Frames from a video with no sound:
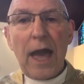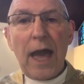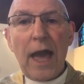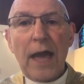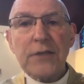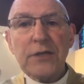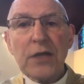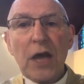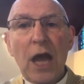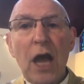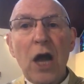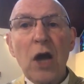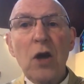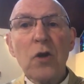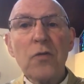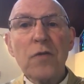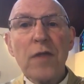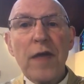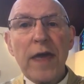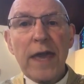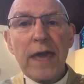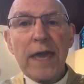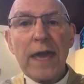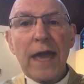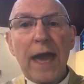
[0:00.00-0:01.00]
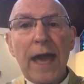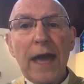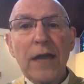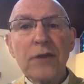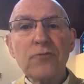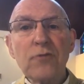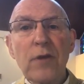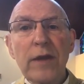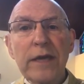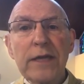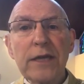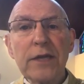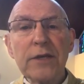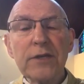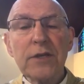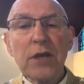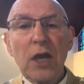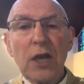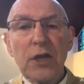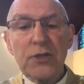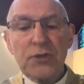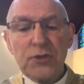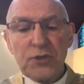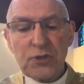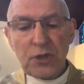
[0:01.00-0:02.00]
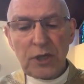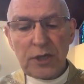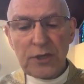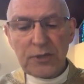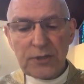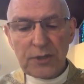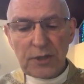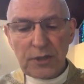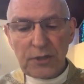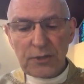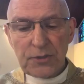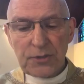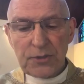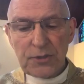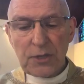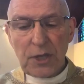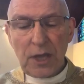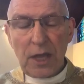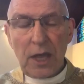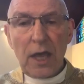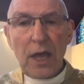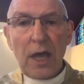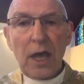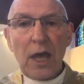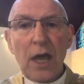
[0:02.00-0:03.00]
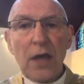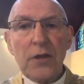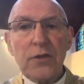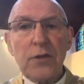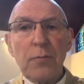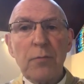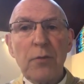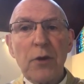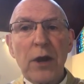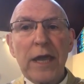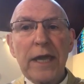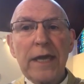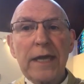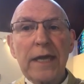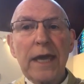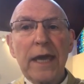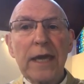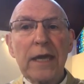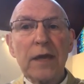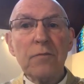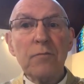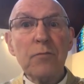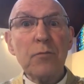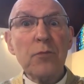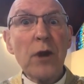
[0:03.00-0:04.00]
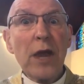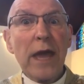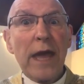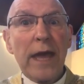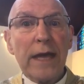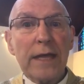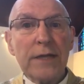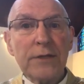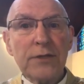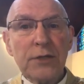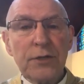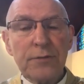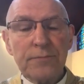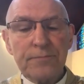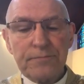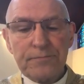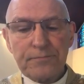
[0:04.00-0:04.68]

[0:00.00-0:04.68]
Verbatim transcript: and how they had recognized Jesus at the breaking of bread.